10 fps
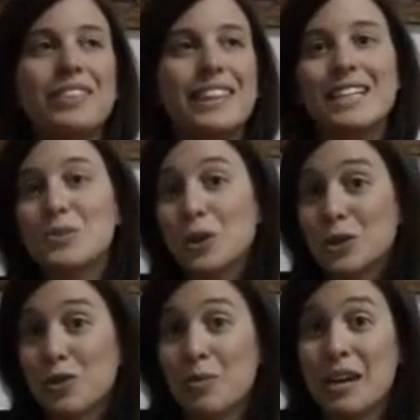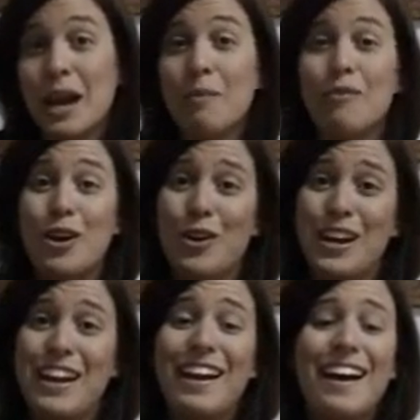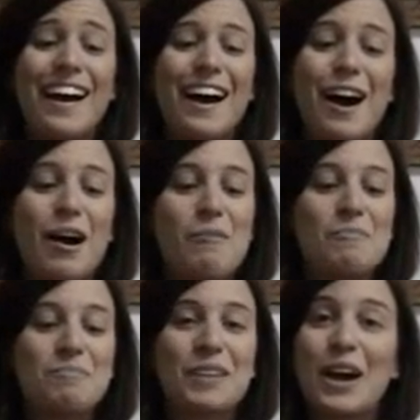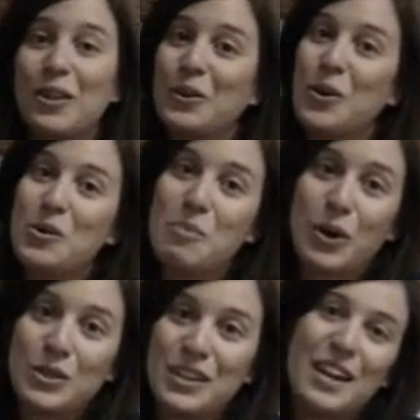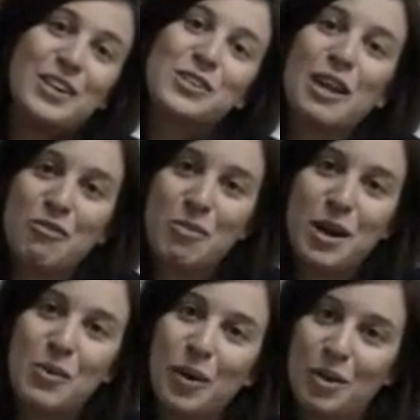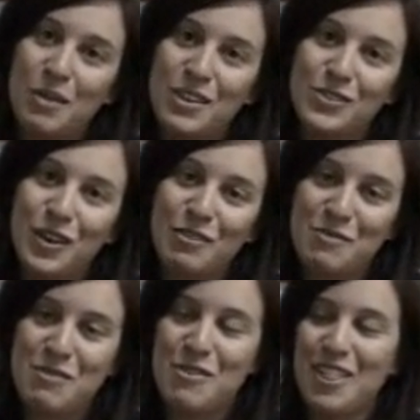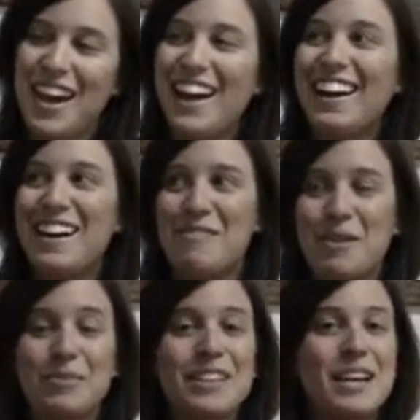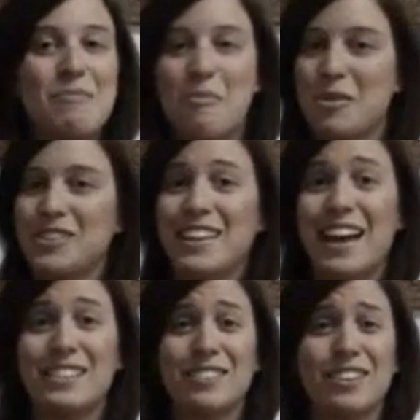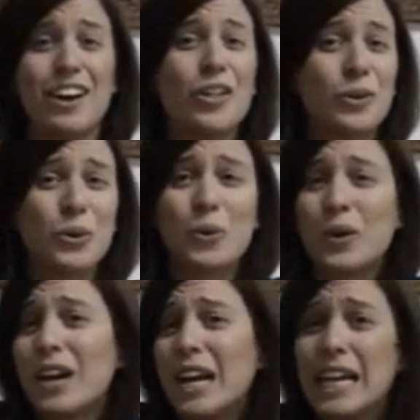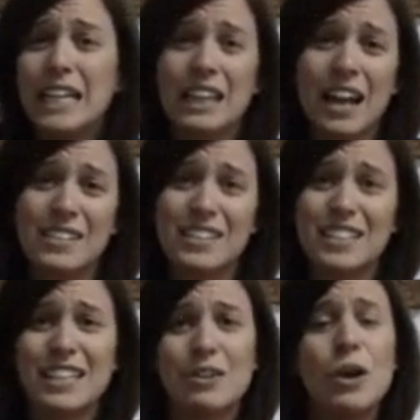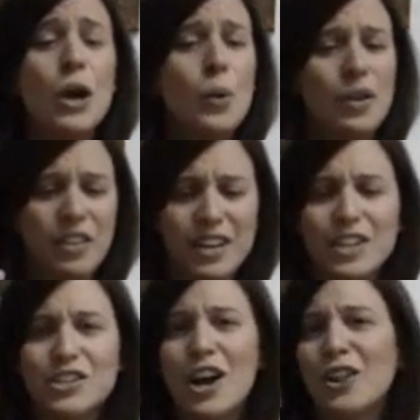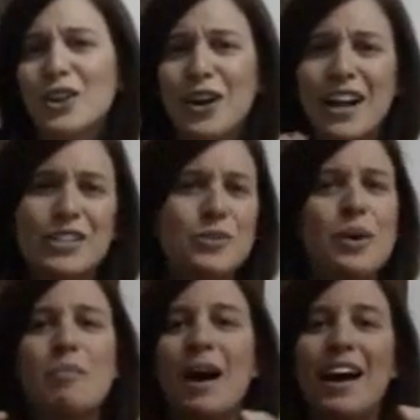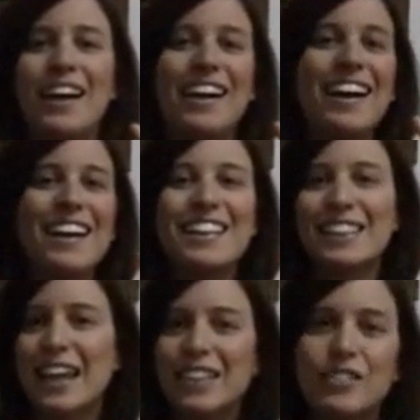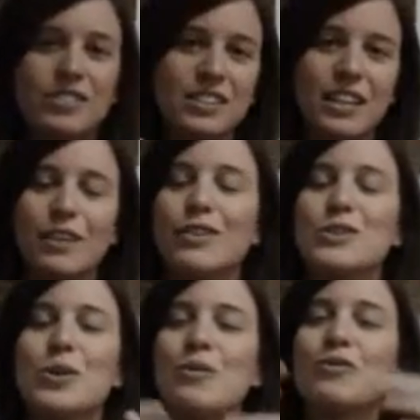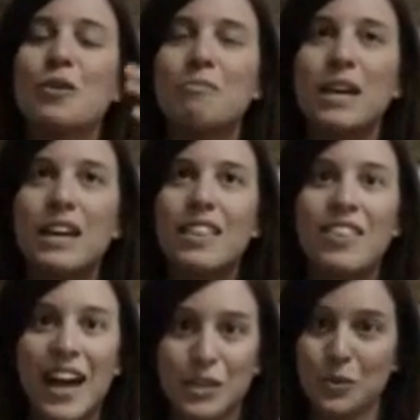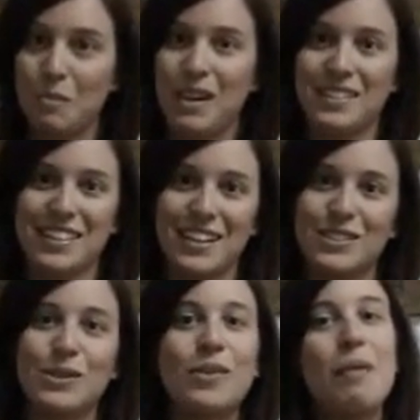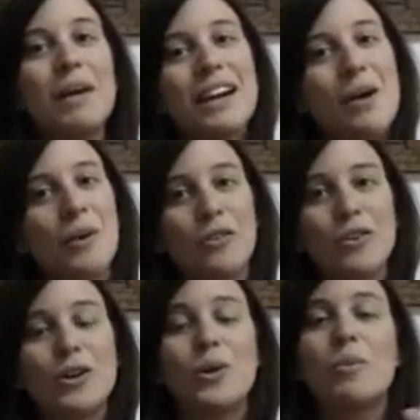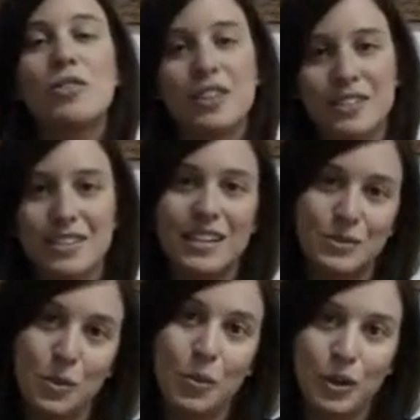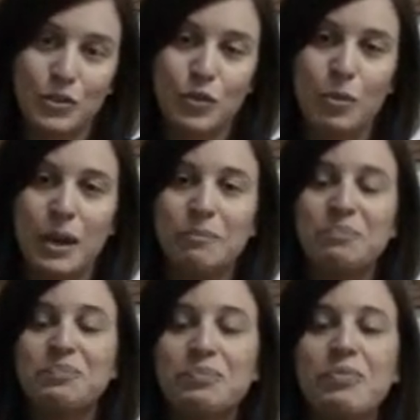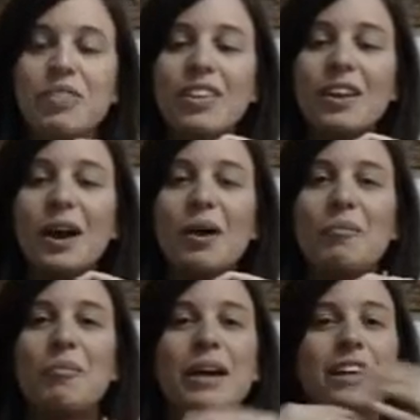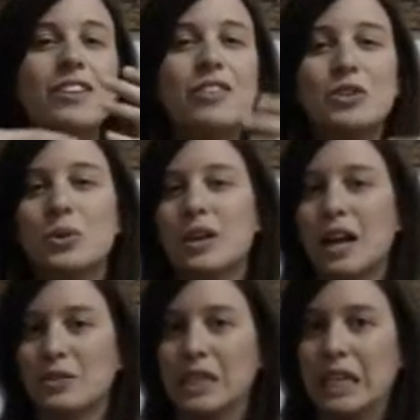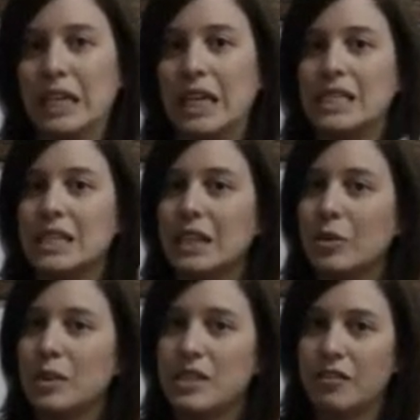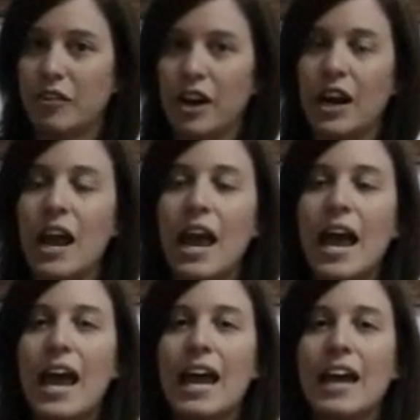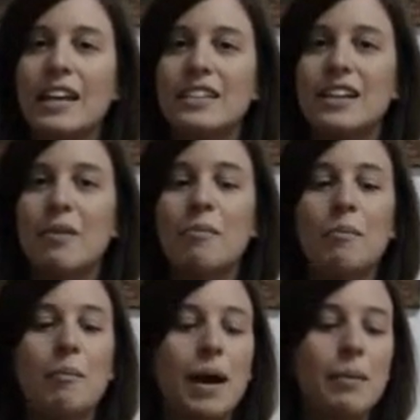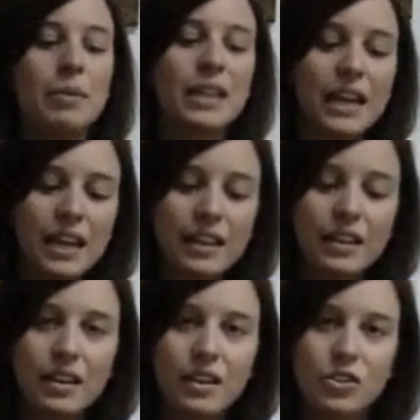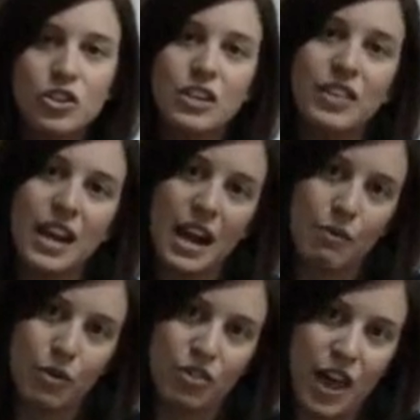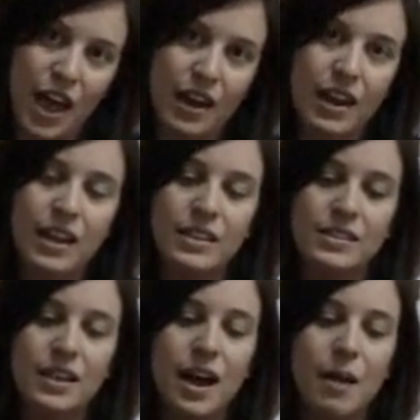This works for me. I'm a very color-coded person. Actually, everybody at work makes fun of me for that. I'm the type of person that has a color-coordinated closet, and within each color I do it by length of sleeve. And so for me, that's what makes sense. So that might not work for you, but this is what works for me. But individual counseling is a little bit different. And my planning sheet that I have with that is